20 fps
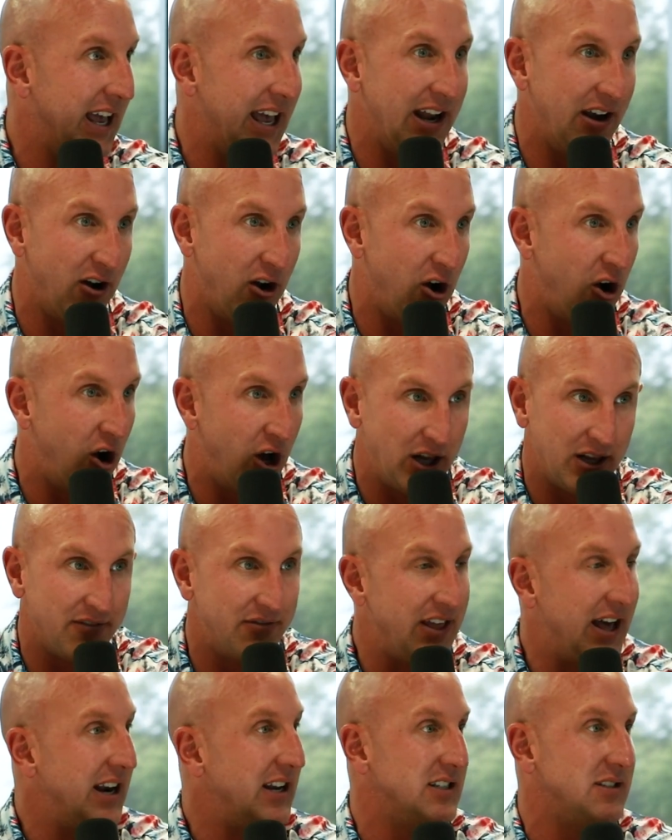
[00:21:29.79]
And all
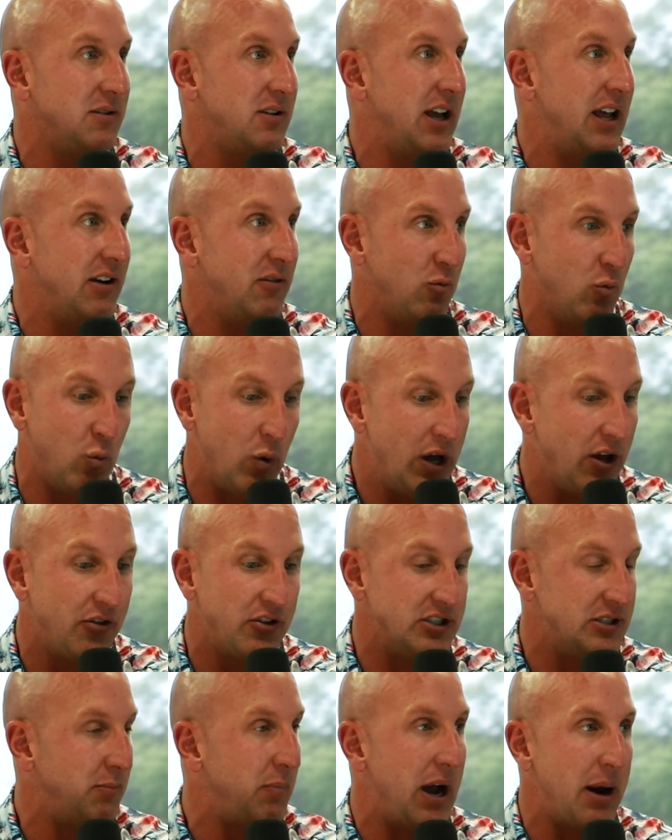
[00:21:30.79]
of that is, and
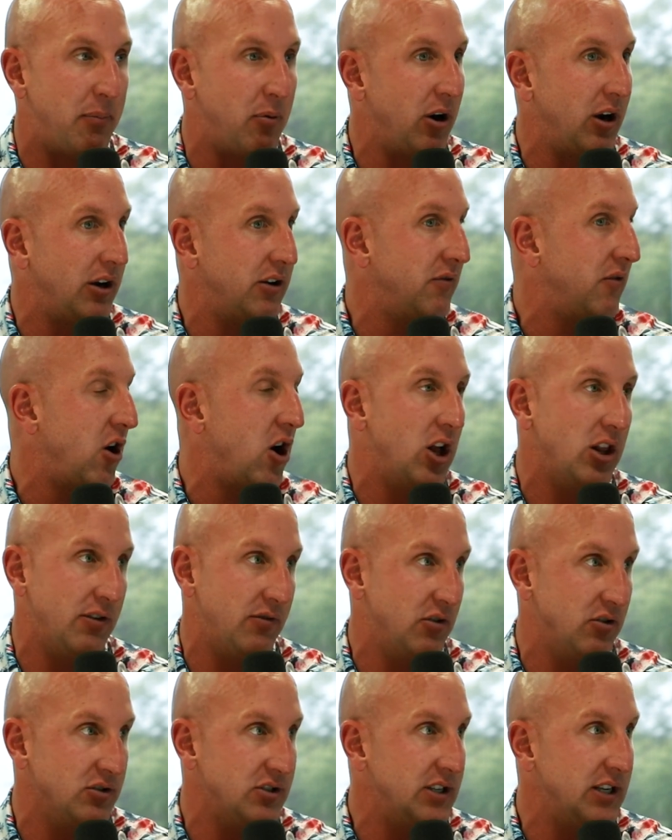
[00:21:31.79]
wealth is a byproduct of all
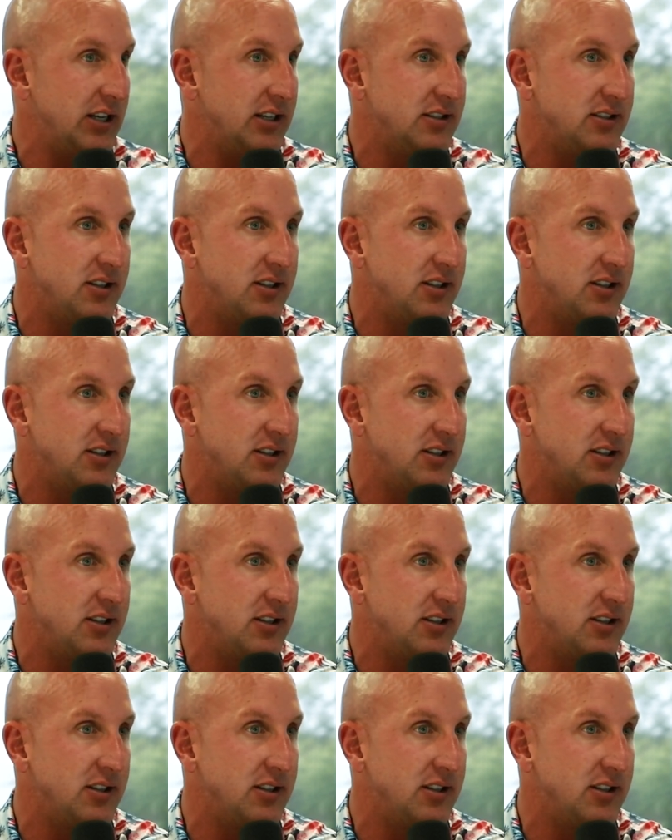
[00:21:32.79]
of those things.